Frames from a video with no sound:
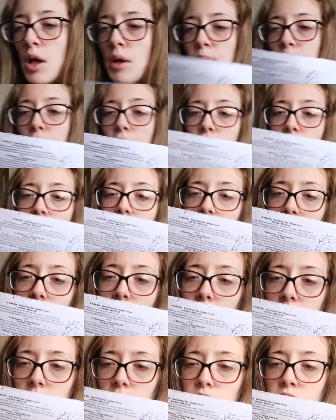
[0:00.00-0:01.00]
But the
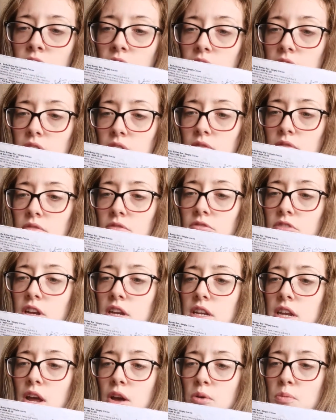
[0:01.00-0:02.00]
recommended
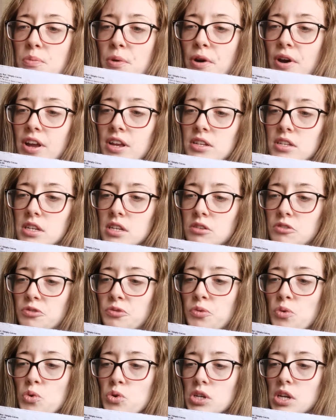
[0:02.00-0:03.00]
retail price is
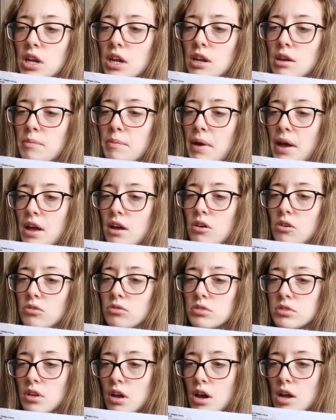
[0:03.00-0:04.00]

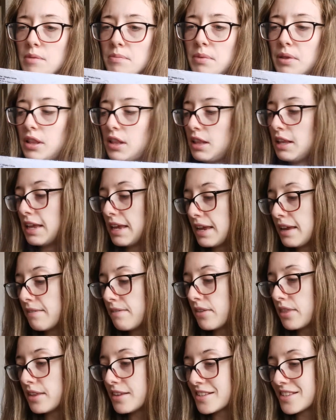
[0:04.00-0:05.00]
£14. I
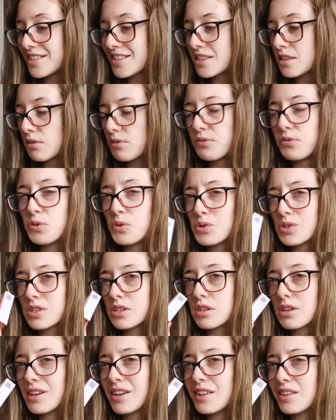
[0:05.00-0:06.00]
believe this is the full
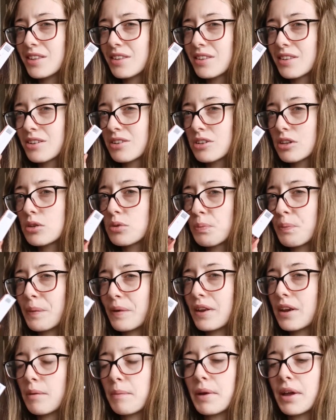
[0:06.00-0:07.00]
size because it's
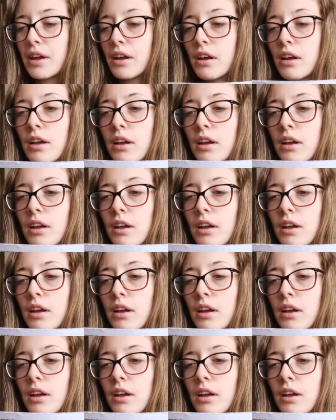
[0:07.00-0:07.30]
pretty big.